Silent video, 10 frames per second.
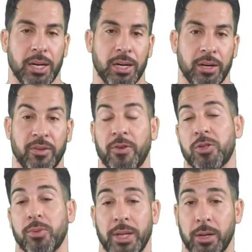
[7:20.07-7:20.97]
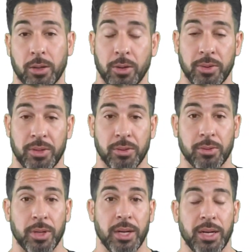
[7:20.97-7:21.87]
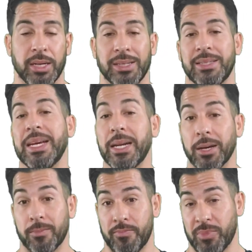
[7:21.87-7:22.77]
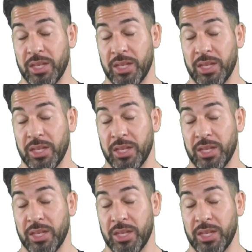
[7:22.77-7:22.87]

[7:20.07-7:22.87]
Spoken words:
the first one that I'll go to is dating.